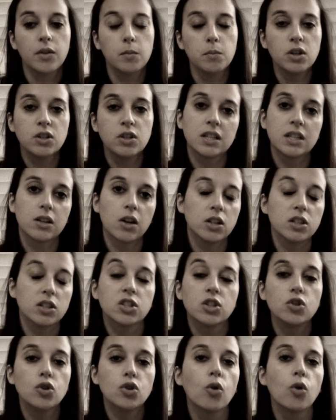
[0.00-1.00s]
the music
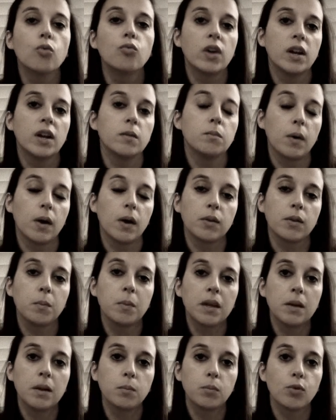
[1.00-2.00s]
nights are not run by the
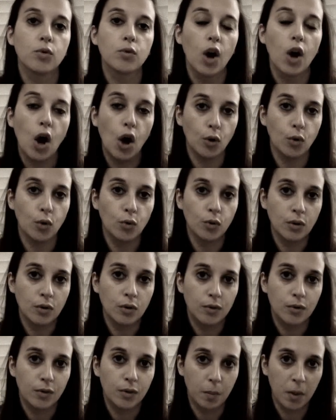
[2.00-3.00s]
people that
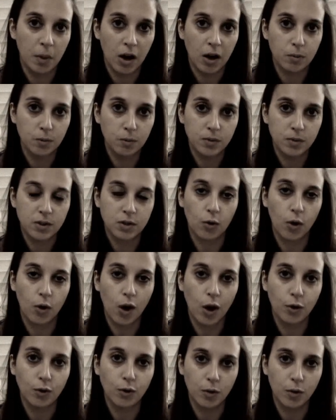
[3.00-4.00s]
own the pubs or
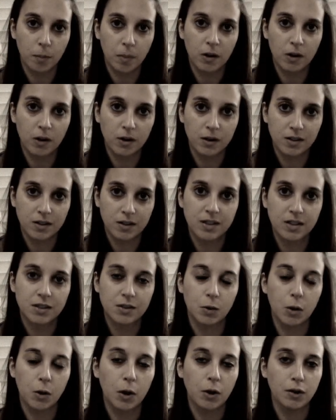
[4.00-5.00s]
own the
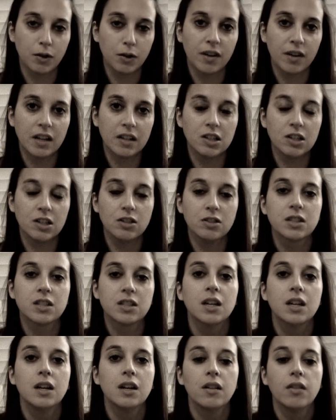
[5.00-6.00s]
bars or own the
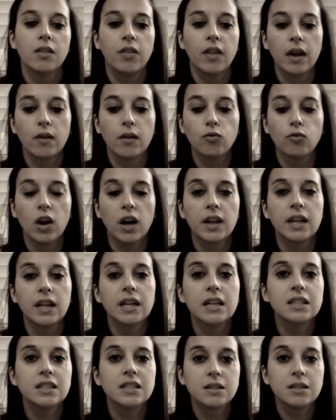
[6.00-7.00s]
venues. They're run
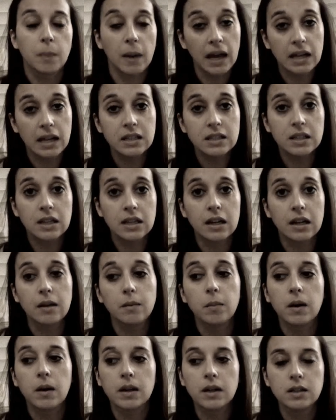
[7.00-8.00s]

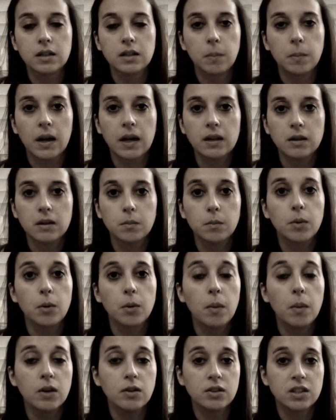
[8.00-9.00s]
independently by independent
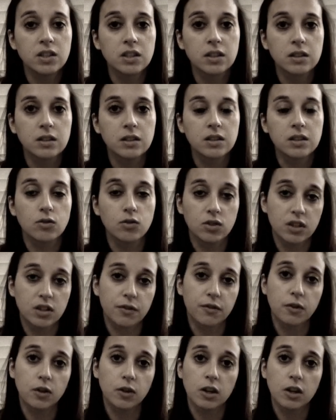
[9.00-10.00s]
promoters on
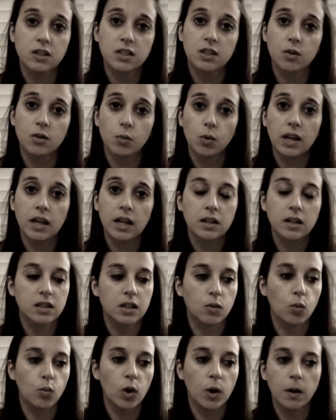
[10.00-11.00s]
different nights of the week.
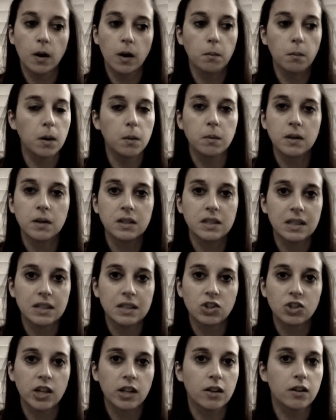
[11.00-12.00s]
So one night might be a
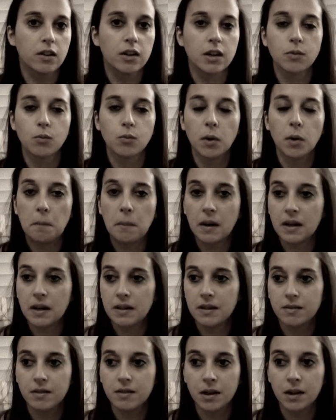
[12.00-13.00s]
DJ night, one
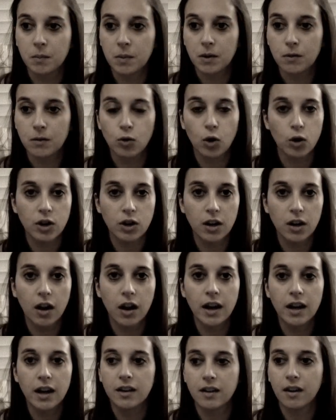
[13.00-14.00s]
might be a rock
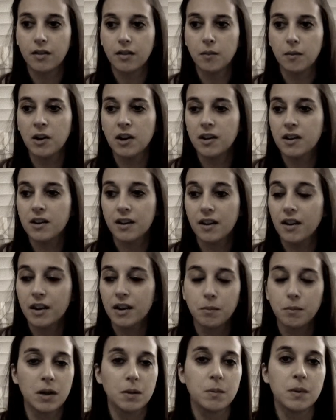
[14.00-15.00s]
night, another
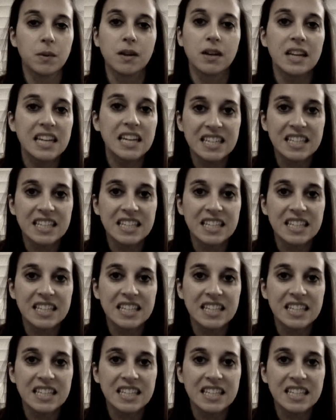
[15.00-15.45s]
night might be an